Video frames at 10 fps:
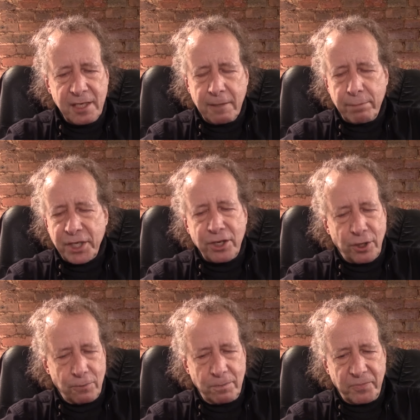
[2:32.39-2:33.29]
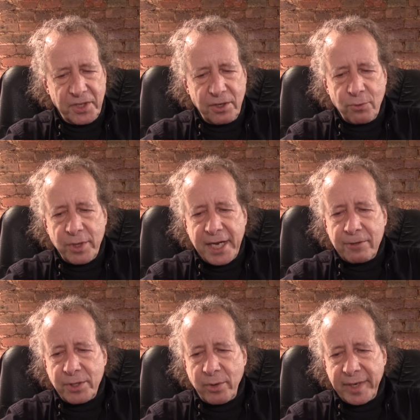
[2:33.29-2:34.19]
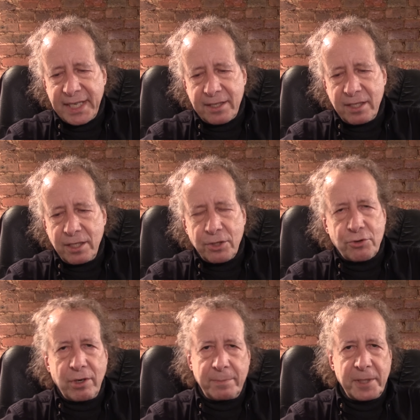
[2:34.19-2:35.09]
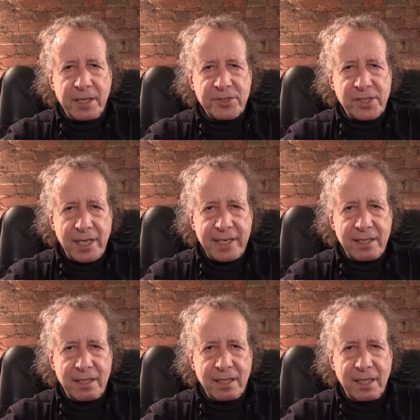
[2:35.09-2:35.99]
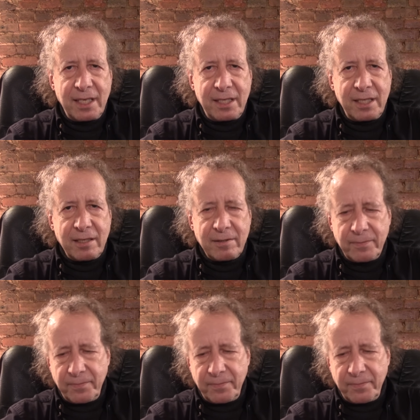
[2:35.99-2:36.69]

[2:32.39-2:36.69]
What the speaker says: But no. Without knowing it, Trump slighted India.